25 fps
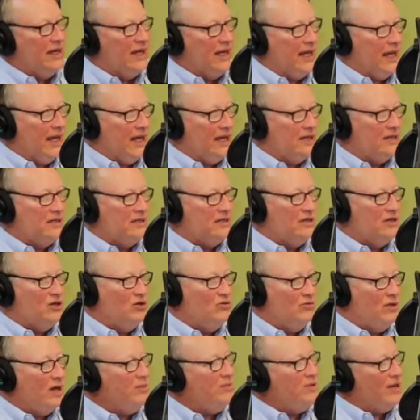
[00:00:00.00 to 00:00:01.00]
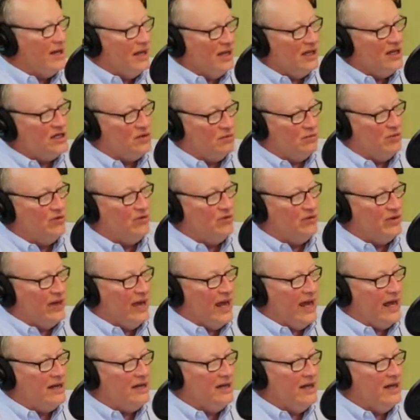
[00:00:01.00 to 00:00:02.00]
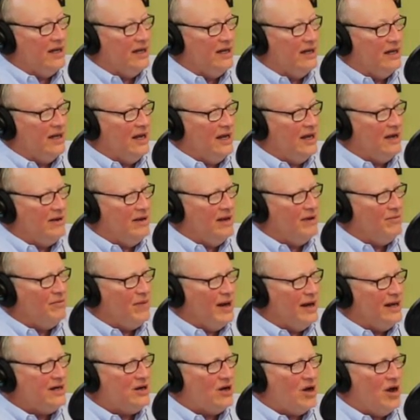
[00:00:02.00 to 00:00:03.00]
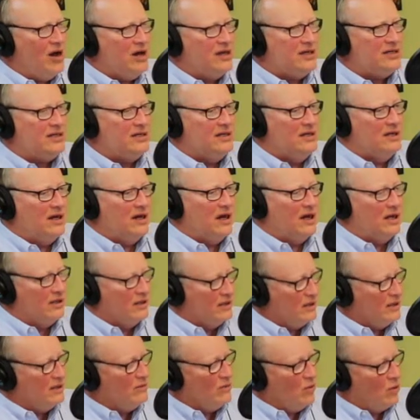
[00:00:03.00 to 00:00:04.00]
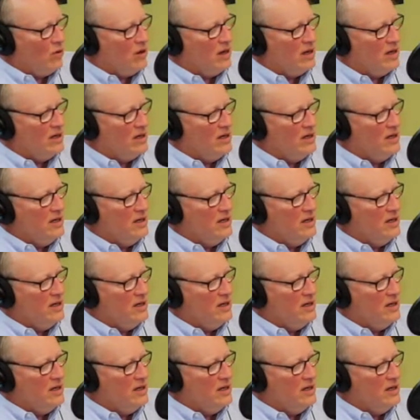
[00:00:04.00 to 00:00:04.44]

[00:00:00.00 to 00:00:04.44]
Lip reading: And you may be eligible for that, and it might cost a little more,